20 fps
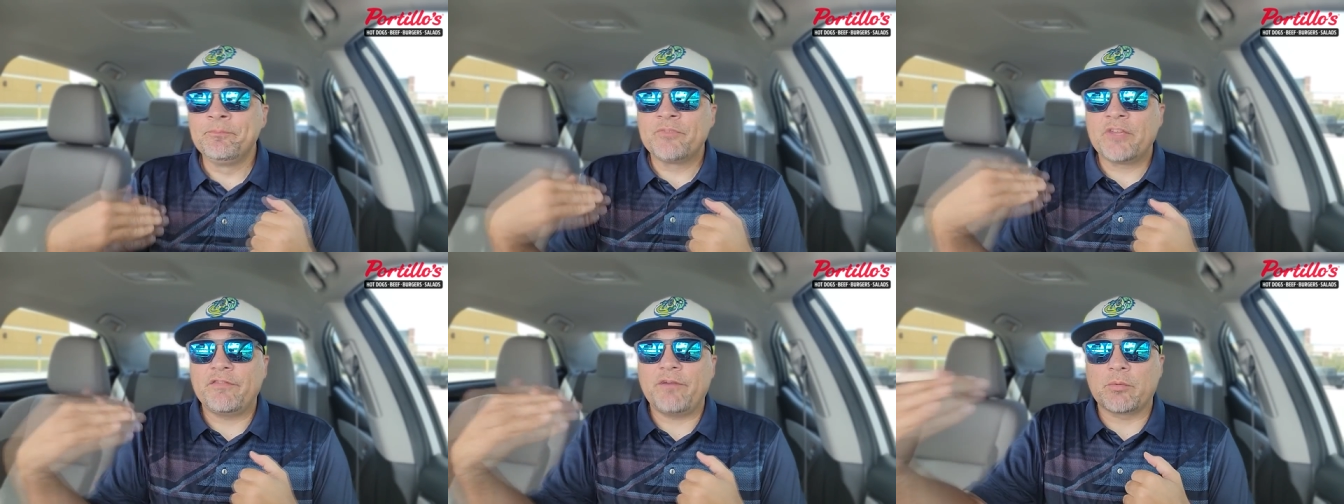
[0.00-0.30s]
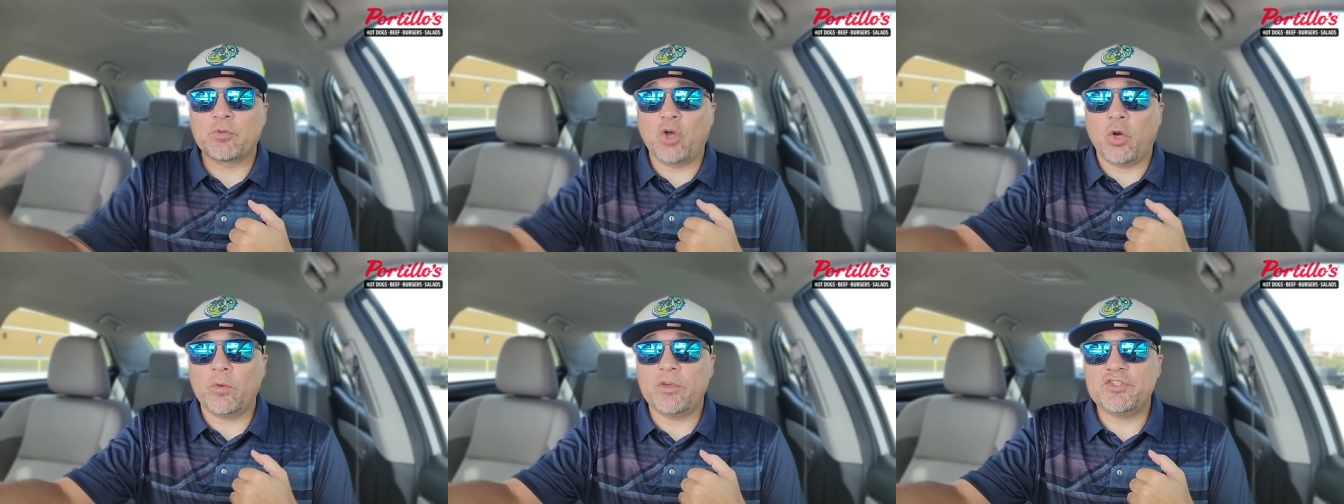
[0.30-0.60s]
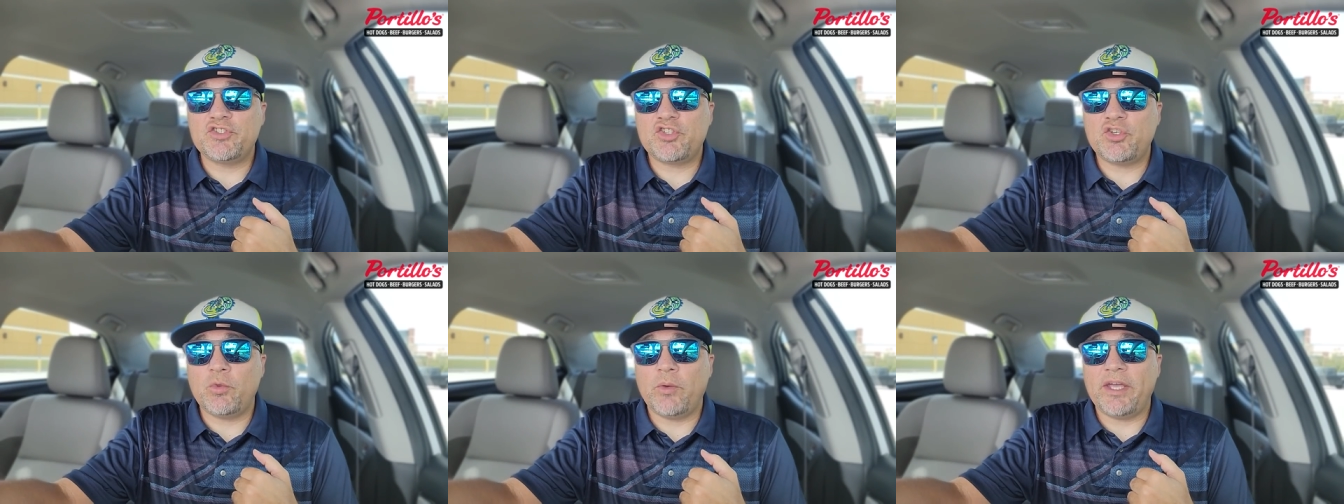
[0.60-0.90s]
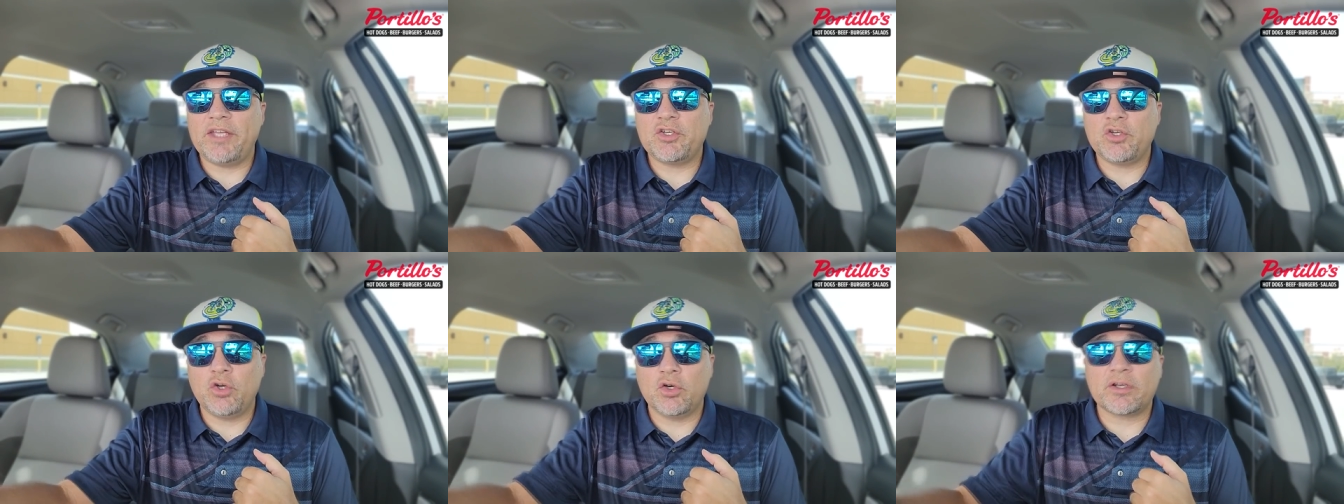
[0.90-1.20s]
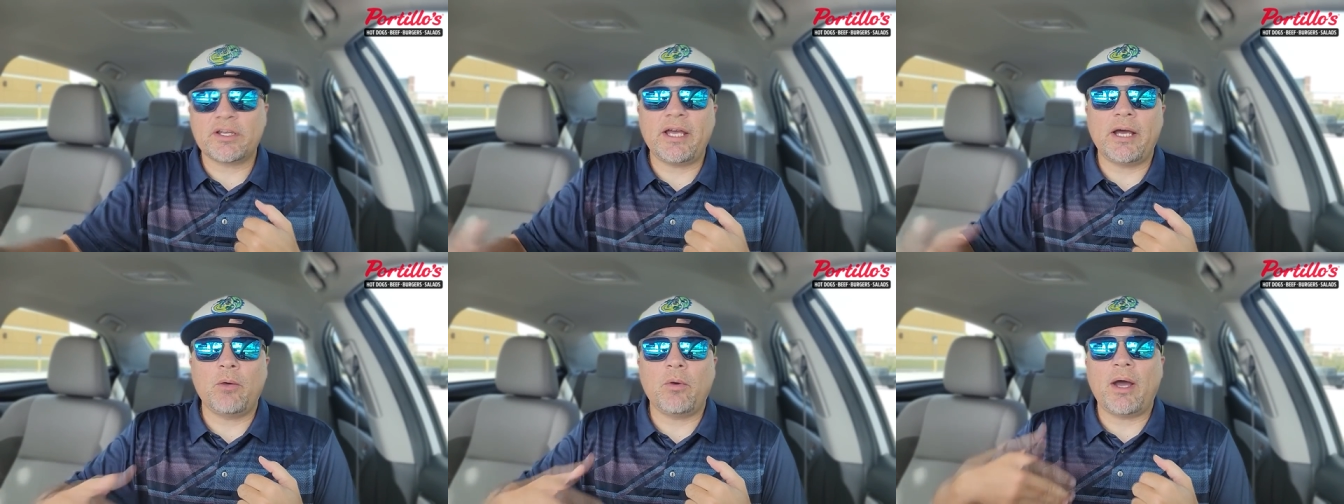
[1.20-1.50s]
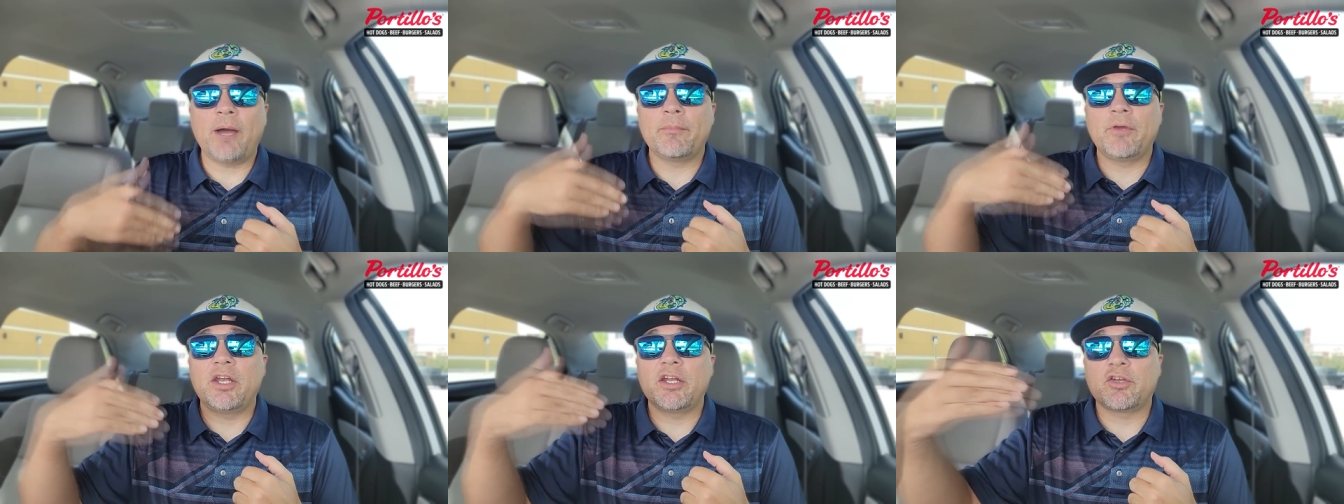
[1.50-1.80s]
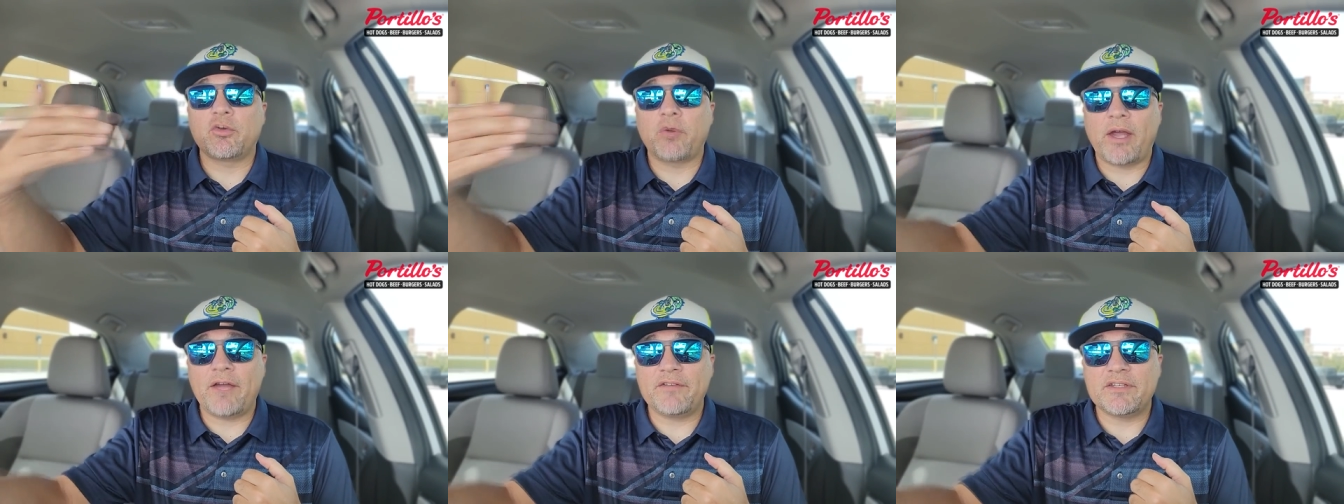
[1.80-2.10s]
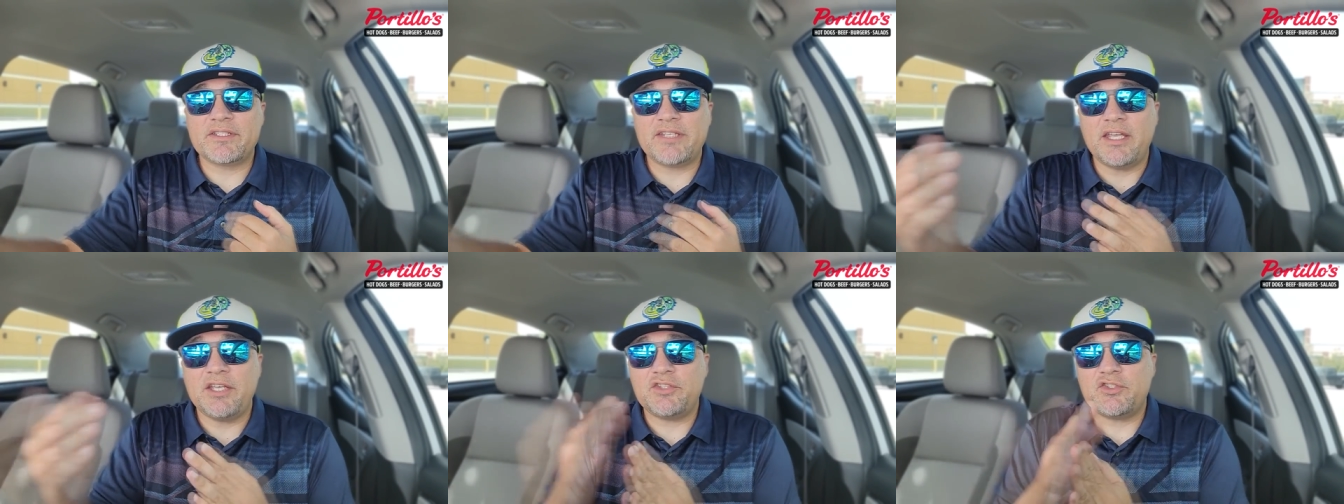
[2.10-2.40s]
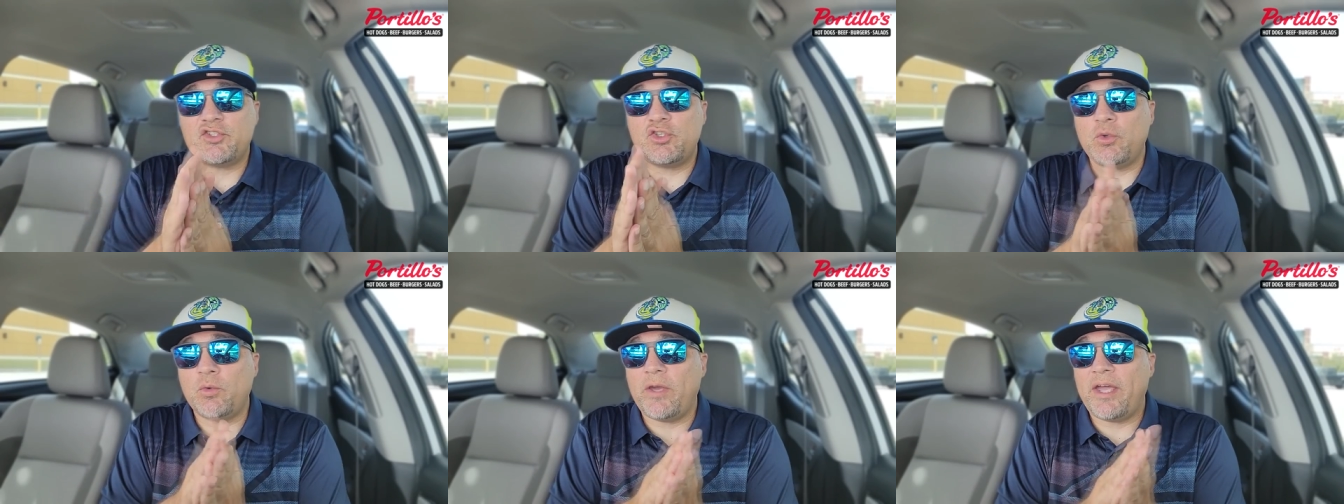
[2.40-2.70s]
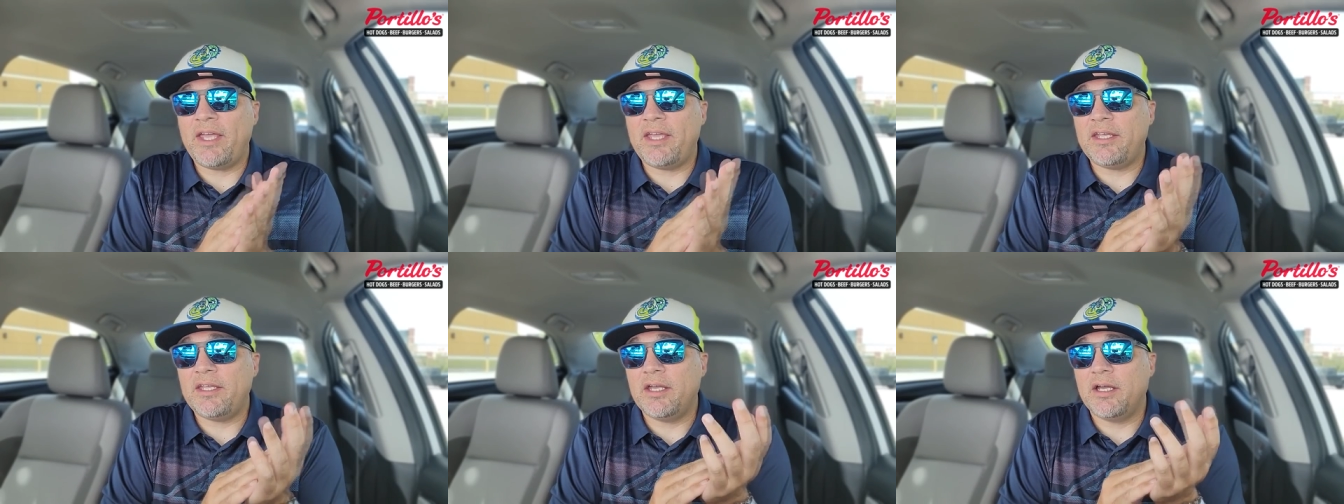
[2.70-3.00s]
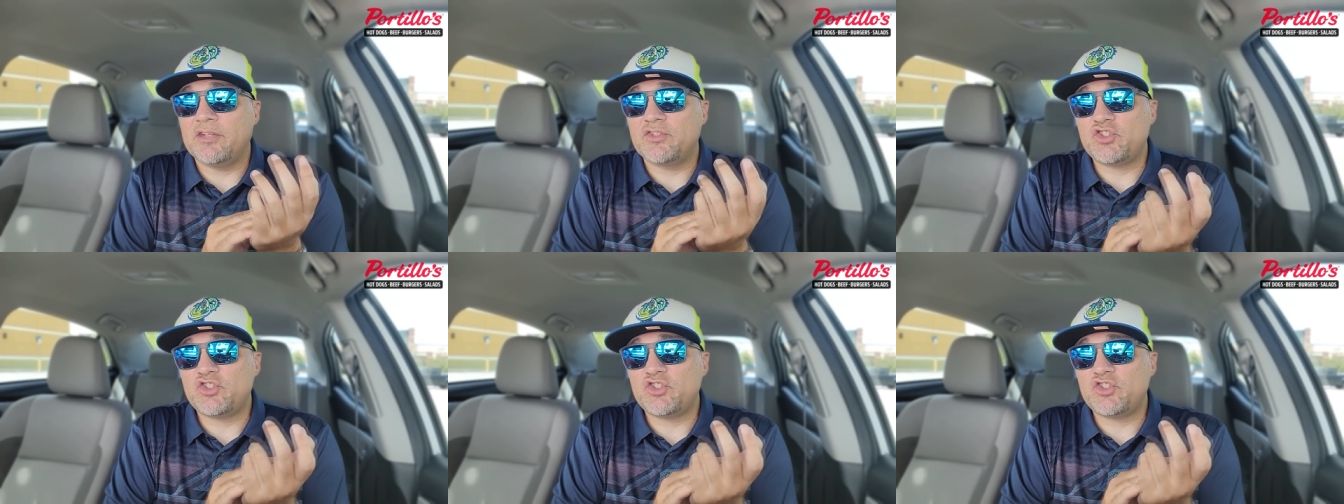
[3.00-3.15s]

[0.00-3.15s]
If I'm going to a cookout, I'm going to gravitate to a